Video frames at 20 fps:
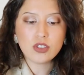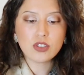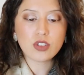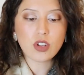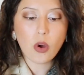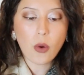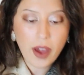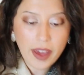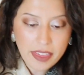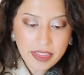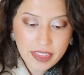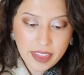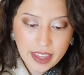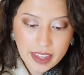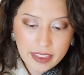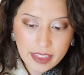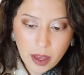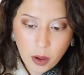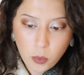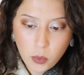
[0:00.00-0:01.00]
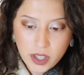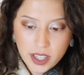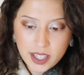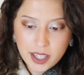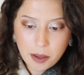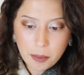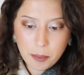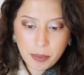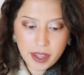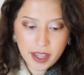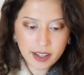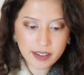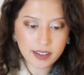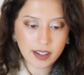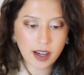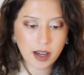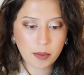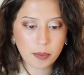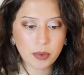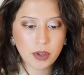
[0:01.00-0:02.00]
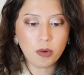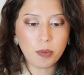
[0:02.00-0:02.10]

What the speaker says: So I think that we can pick up